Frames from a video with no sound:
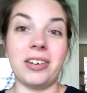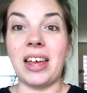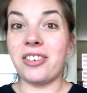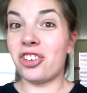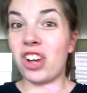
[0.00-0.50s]
a
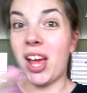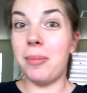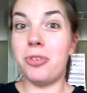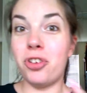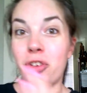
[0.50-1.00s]
desk
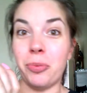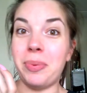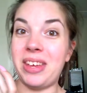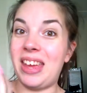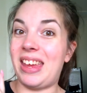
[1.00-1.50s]
job to
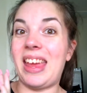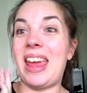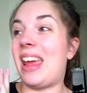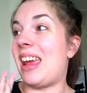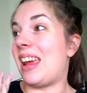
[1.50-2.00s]
being
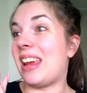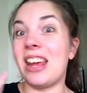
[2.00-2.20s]
a